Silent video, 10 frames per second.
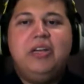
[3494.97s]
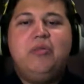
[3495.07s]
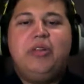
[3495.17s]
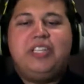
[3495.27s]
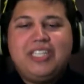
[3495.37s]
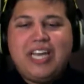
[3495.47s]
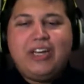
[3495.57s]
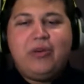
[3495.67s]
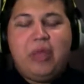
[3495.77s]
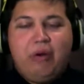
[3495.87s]
With
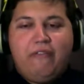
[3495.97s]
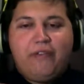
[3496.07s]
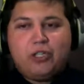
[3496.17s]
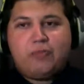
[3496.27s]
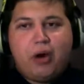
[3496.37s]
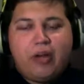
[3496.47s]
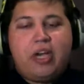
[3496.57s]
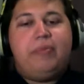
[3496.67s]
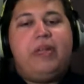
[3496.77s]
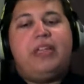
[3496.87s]
Nintendo, they're a first-party
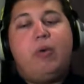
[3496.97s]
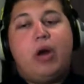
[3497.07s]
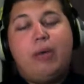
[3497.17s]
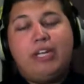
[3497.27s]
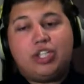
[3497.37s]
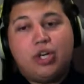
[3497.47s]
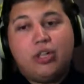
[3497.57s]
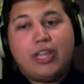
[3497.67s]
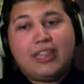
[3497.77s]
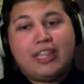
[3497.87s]
company. They want to make
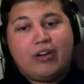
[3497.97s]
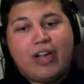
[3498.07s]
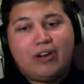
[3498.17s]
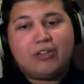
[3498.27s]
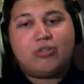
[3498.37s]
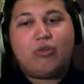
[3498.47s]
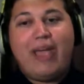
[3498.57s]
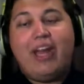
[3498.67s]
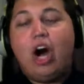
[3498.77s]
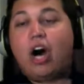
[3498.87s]
sure that their characters
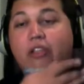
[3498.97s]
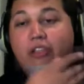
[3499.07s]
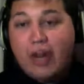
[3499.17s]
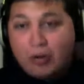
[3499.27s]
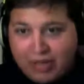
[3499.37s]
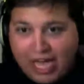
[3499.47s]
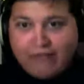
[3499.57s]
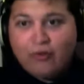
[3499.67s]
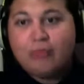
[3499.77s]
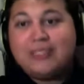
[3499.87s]
remain on their
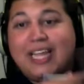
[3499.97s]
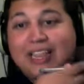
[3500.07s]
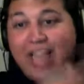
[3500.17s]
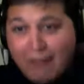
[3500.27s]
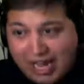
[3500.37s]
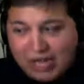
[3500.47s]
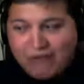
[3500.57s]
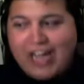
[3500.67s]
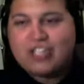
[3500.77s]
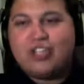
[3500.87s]
platforms that they
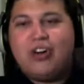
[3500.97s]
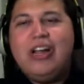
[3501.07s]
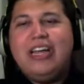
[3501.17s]
manufacture.